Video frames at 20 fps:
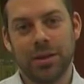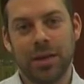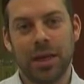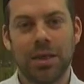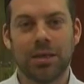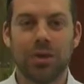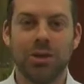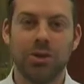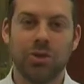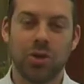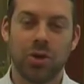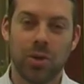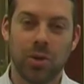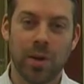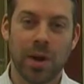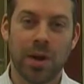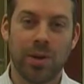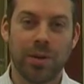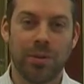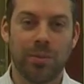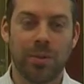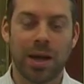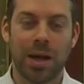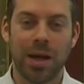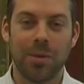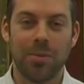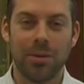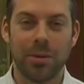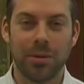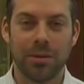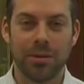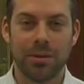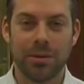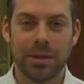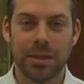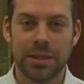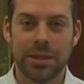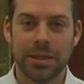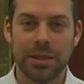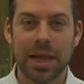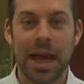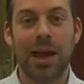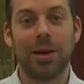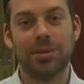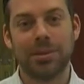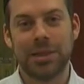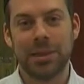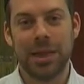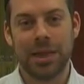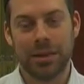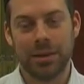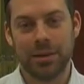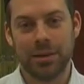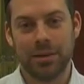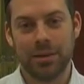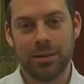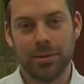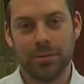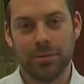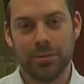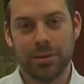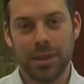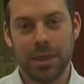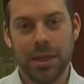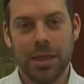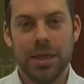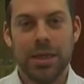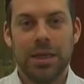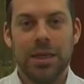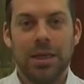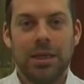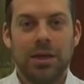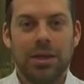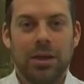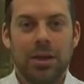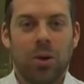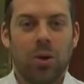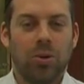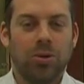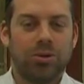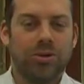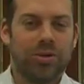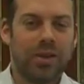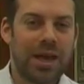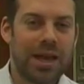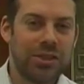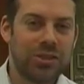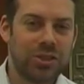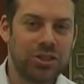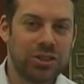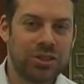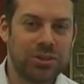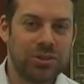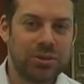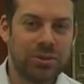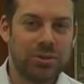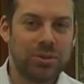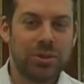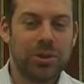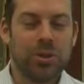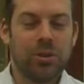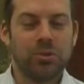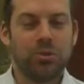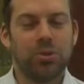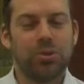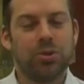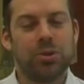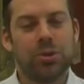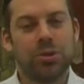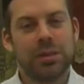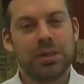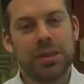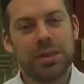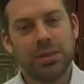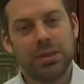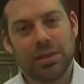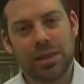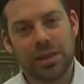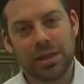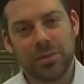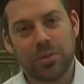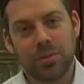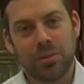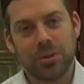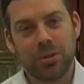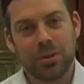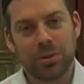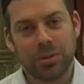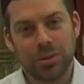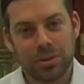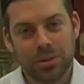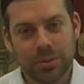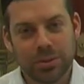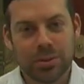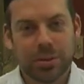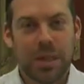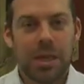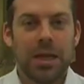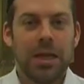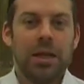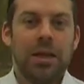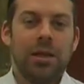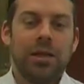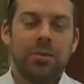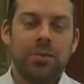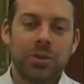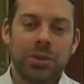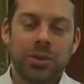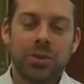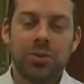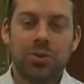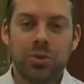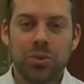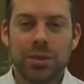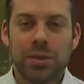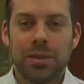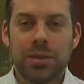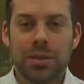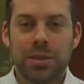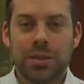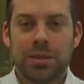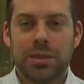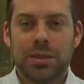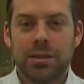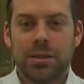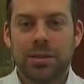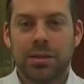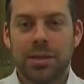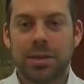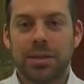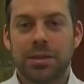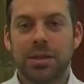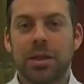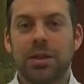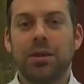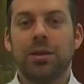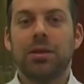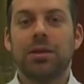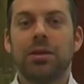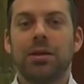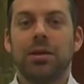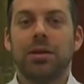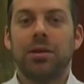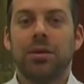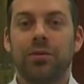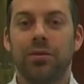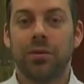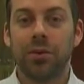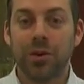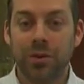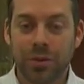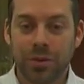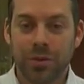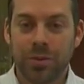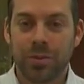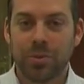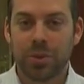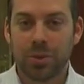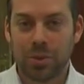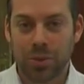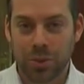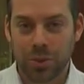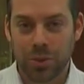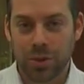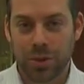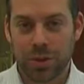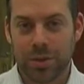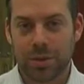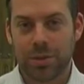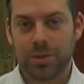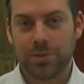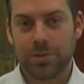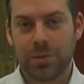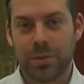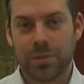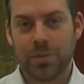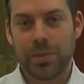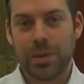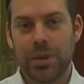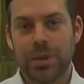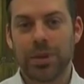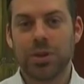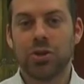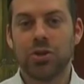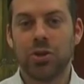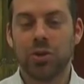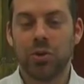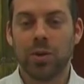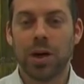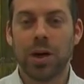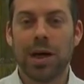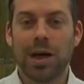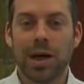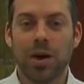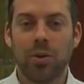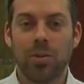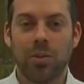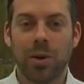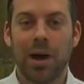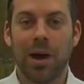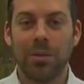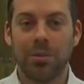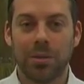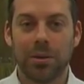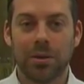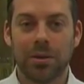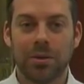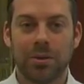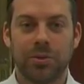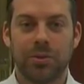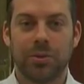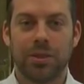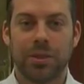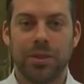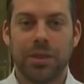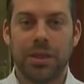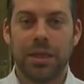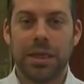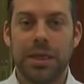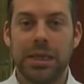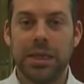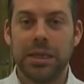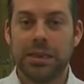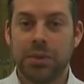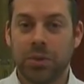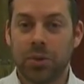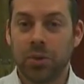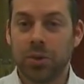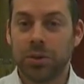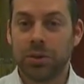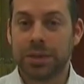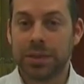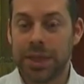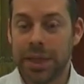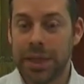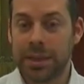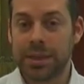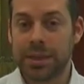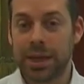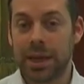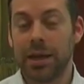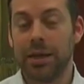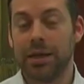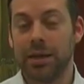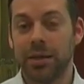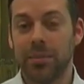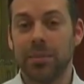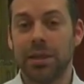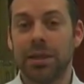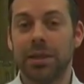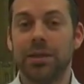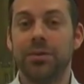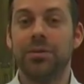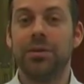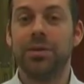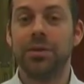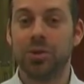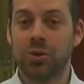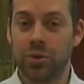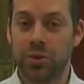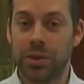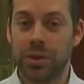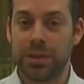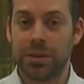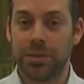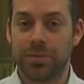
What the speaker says: that the Torah, the Bible, is outdated, old-fashioned, we don't do those things anymore. But the truth is, there's nothing further from the truth. The Torah, our Bible, is called an Etz Chaim, a living tree,